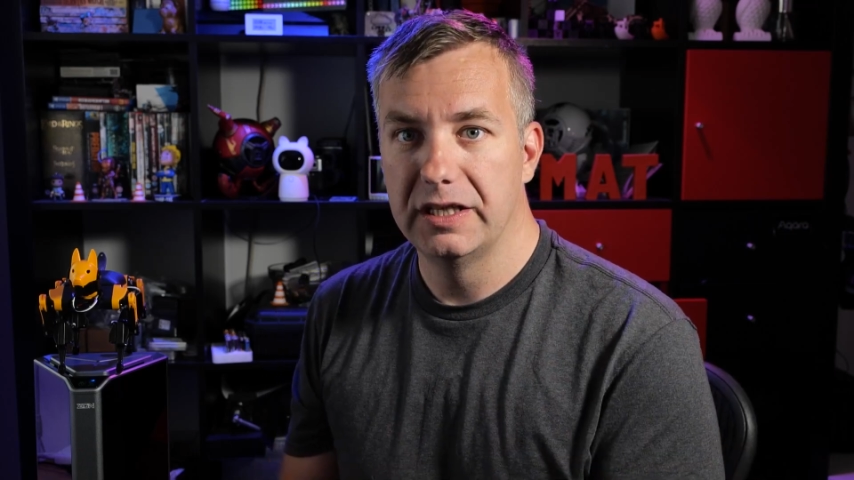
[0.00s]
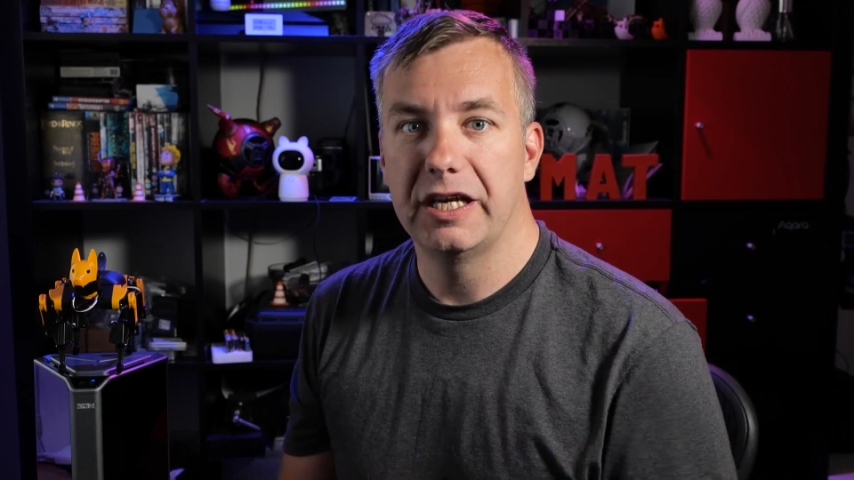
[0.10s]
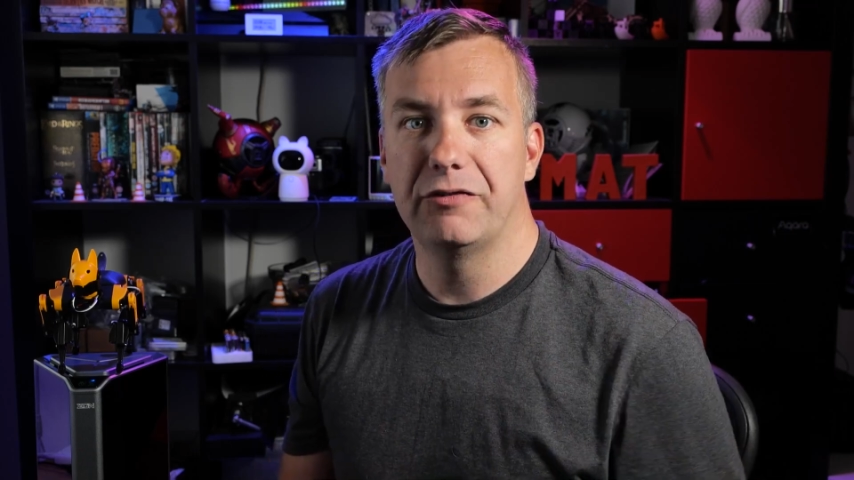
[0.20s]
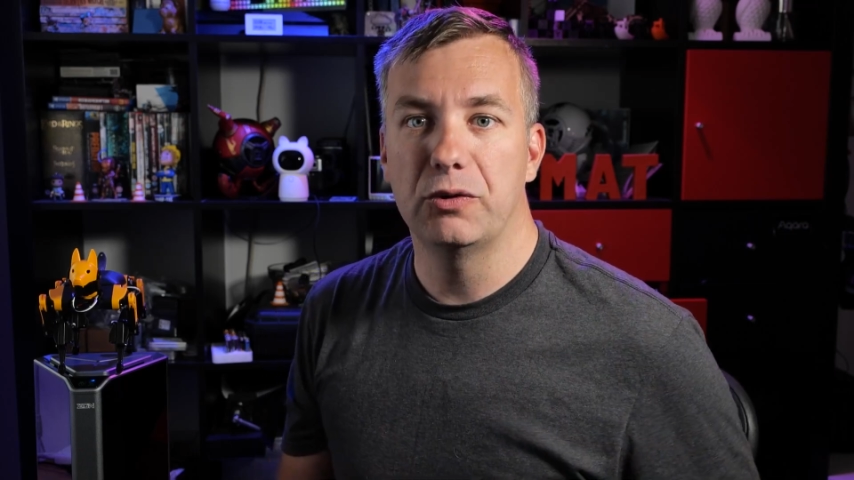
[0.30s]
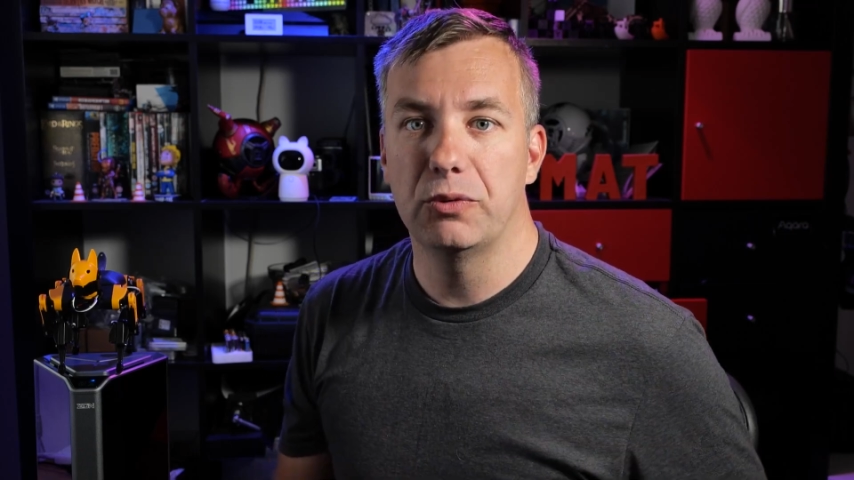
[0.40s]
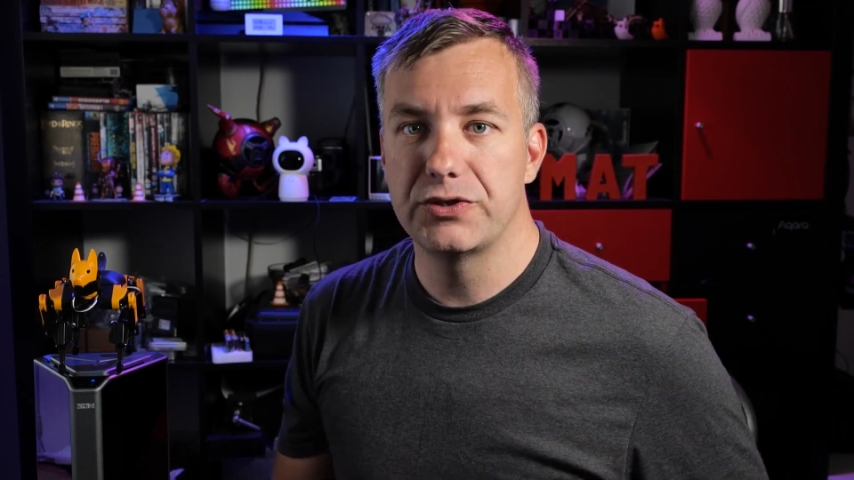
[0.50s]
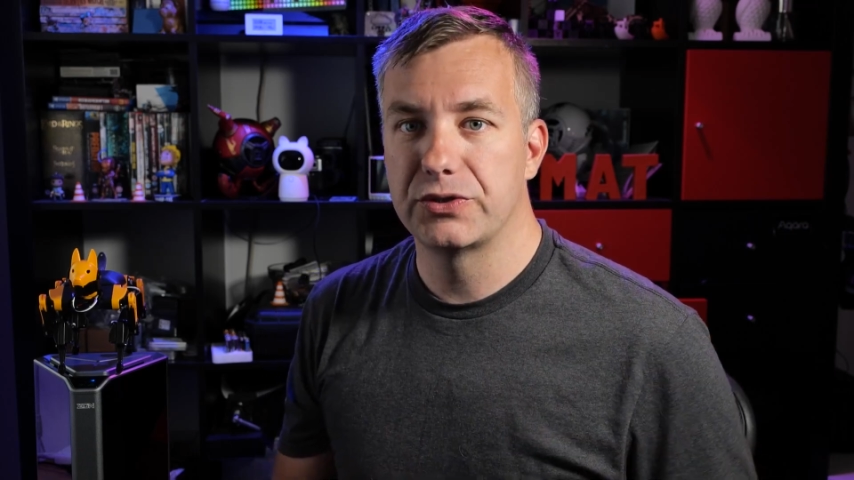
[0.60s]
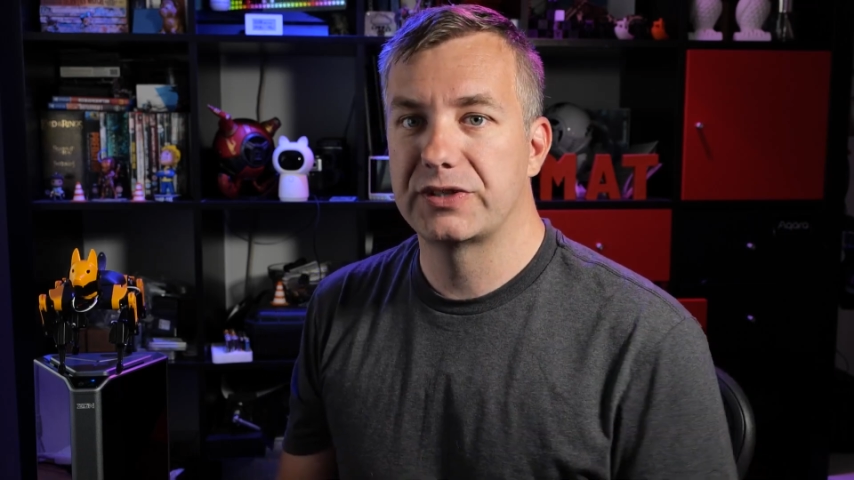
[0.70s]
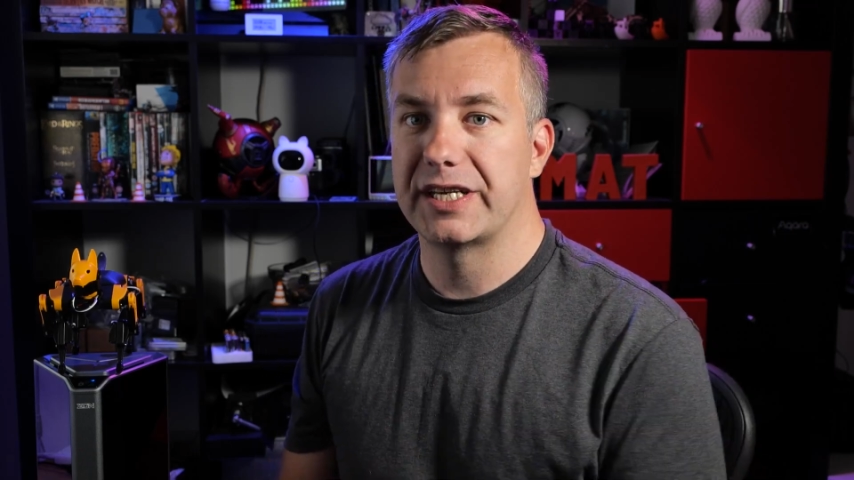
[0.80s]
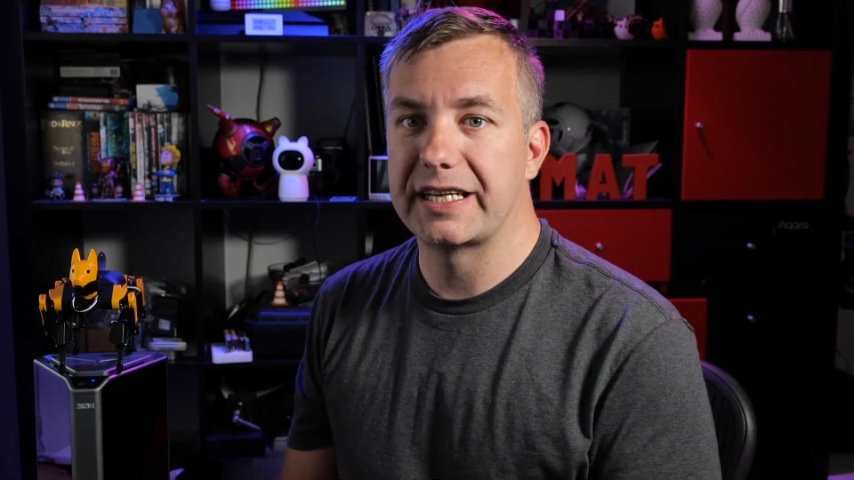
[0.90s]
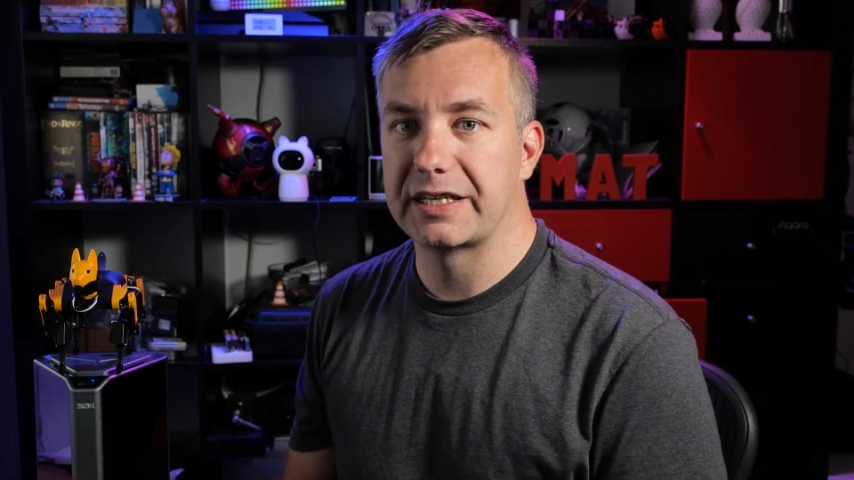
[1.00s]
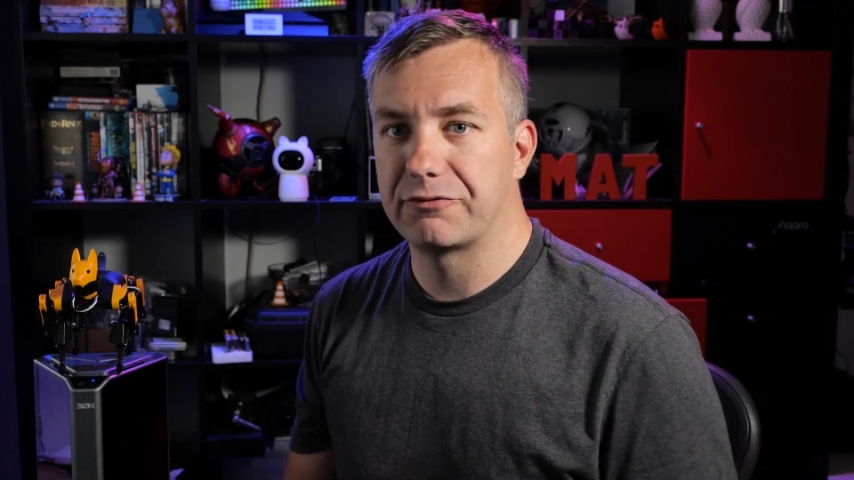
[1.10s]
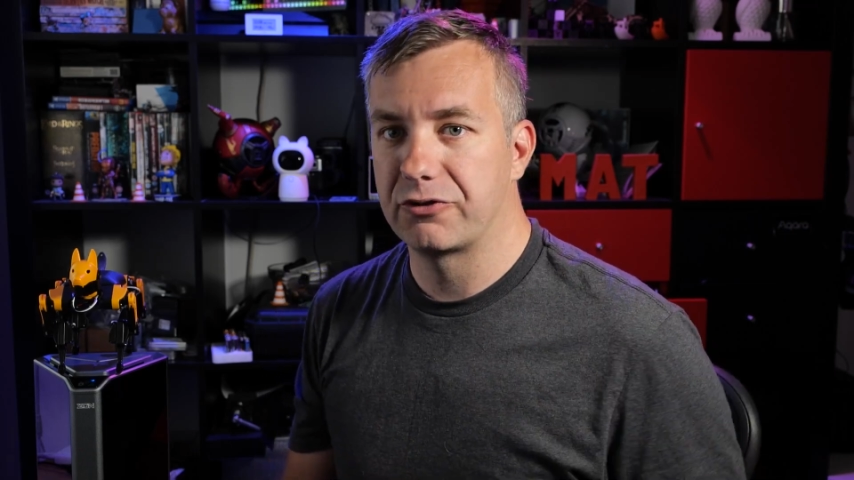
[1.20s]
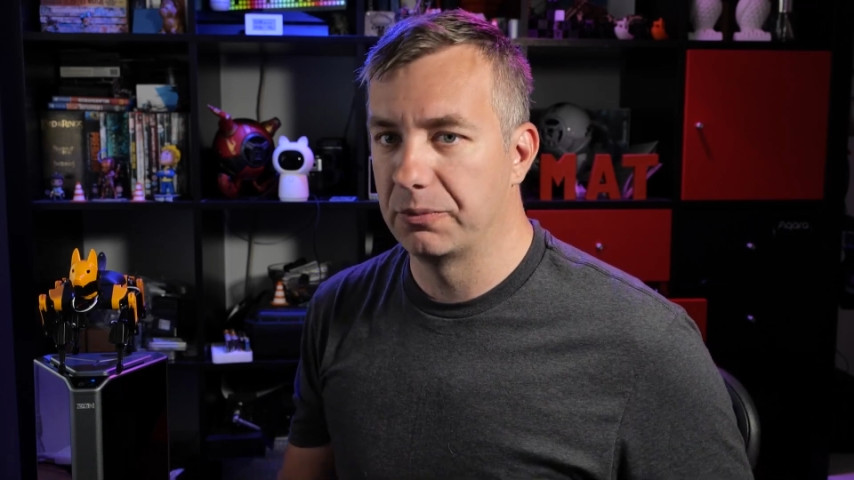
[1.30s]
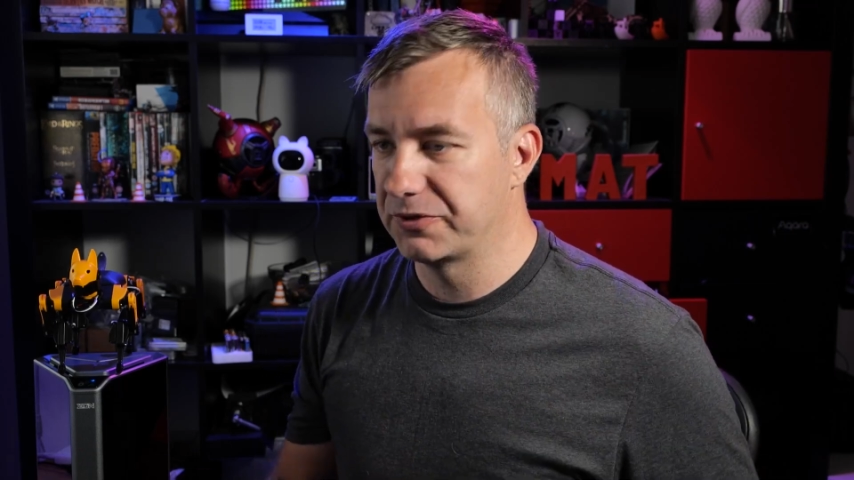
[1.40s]
if you want to take it
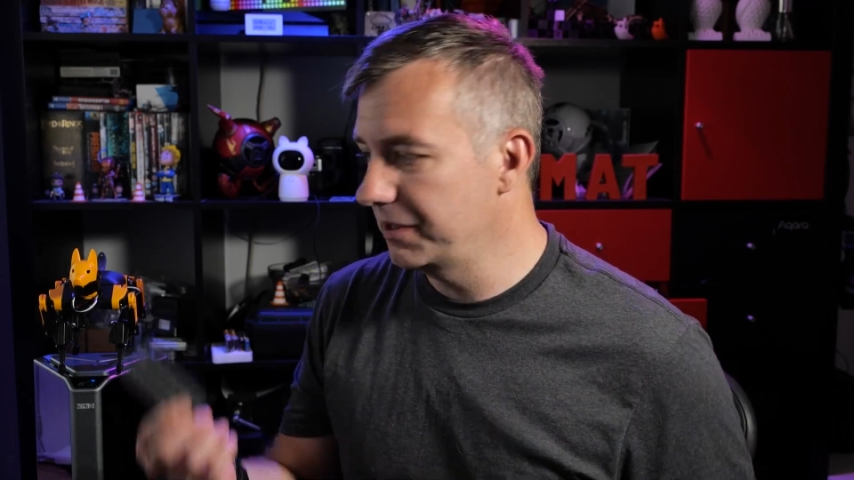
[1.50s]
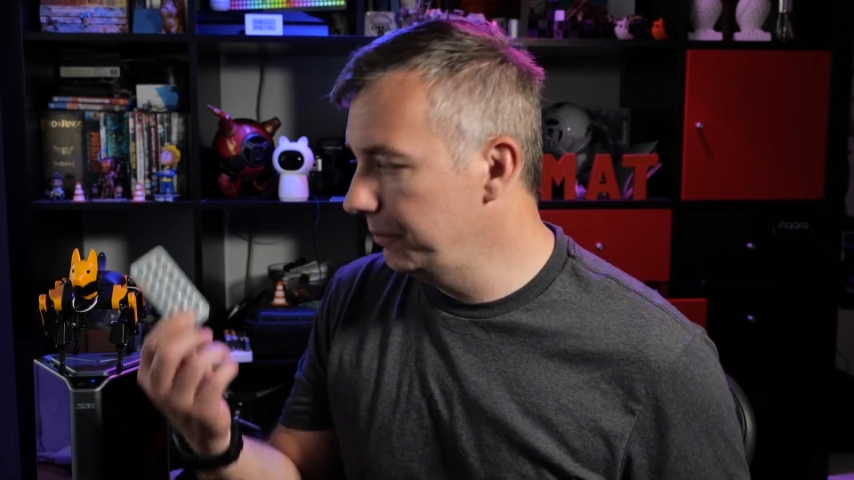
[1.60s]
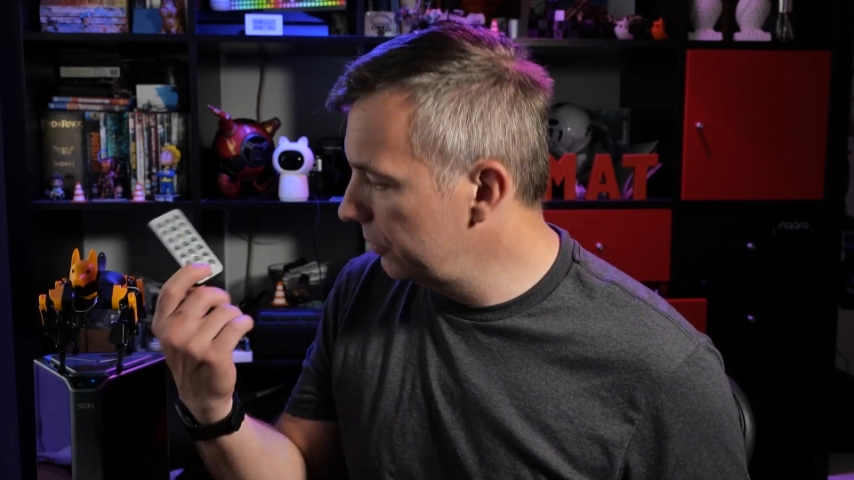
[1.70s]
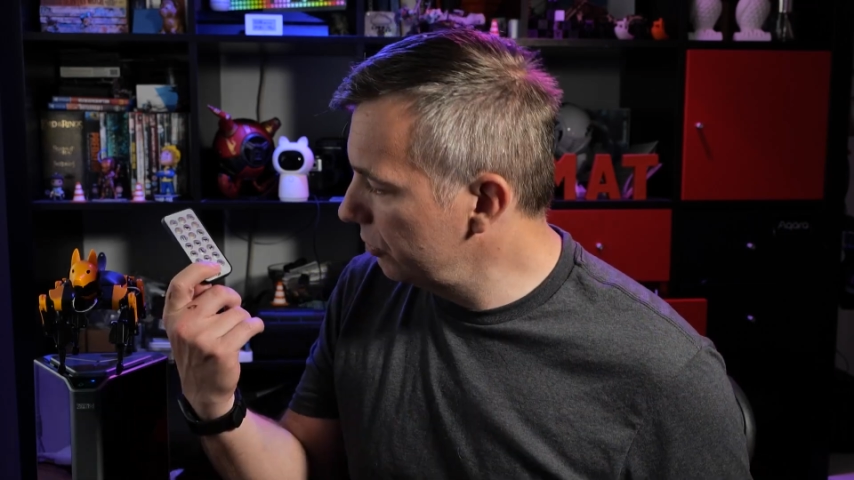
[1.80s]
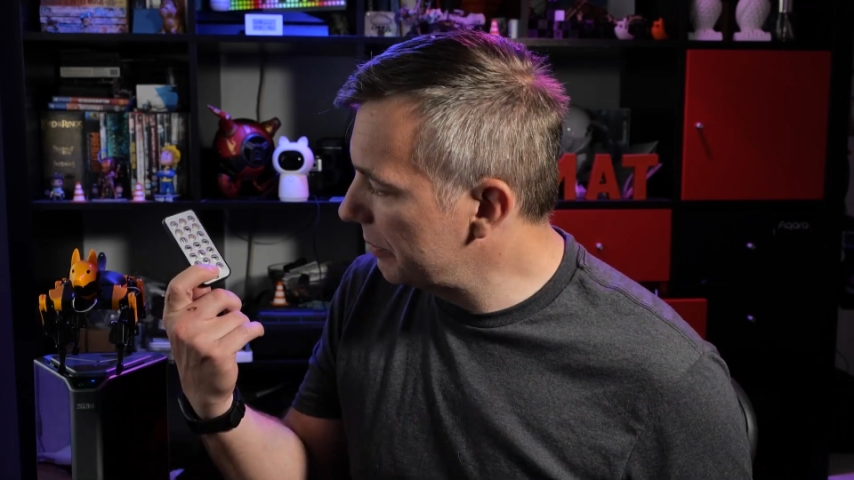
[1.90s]
from simple